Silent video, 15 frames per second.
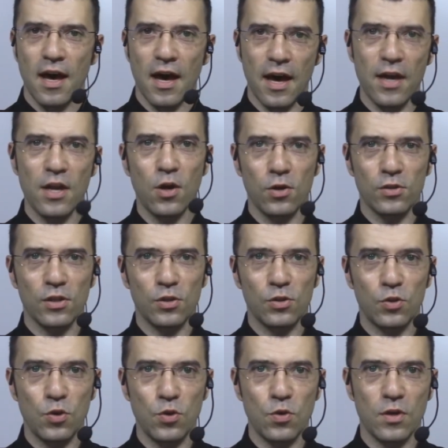in order
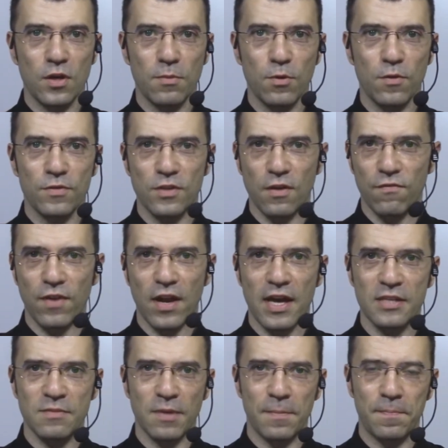to remove
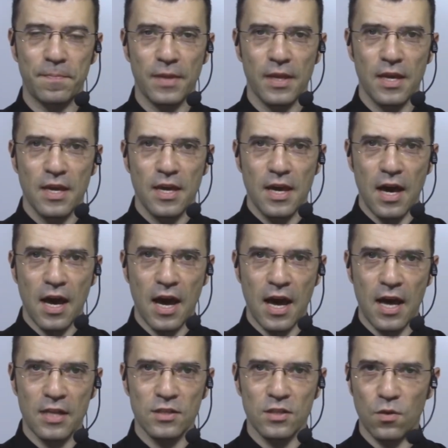xanthelasma.
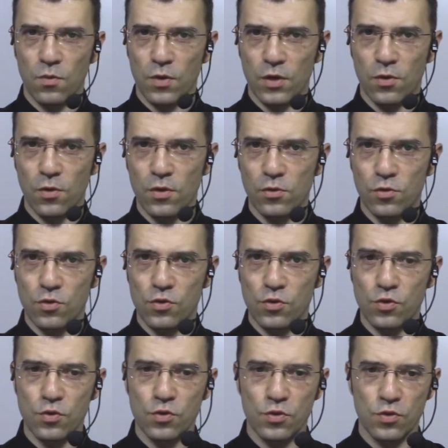And we're going to
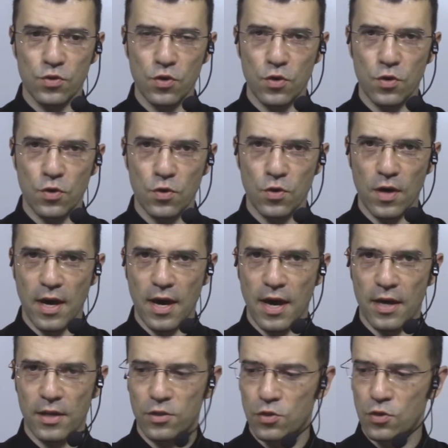introduce you
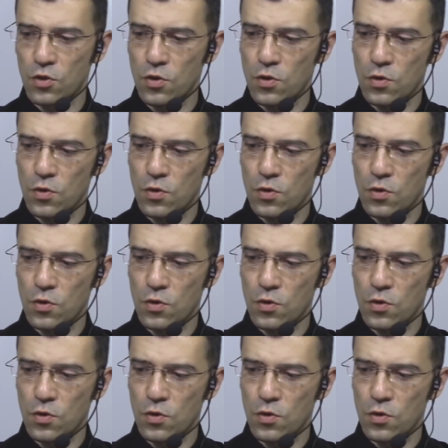to